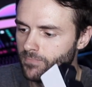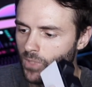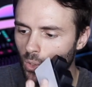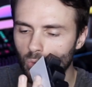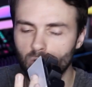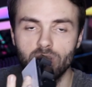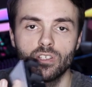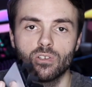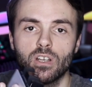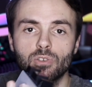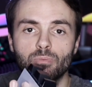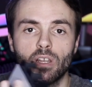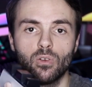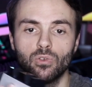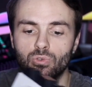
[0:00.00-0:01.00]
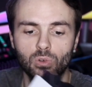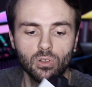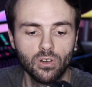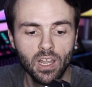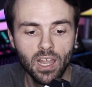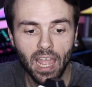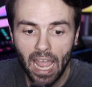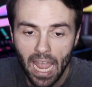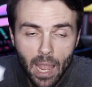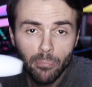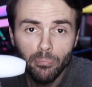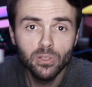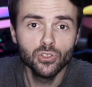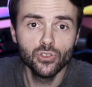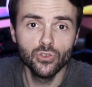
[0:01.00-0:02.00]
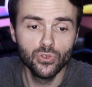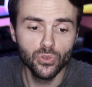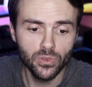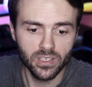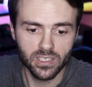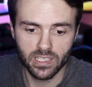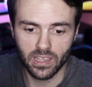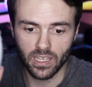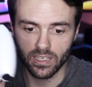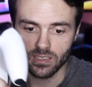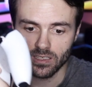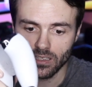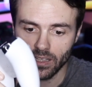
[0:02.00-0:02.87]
Already scratched my controller. Apple should do these things.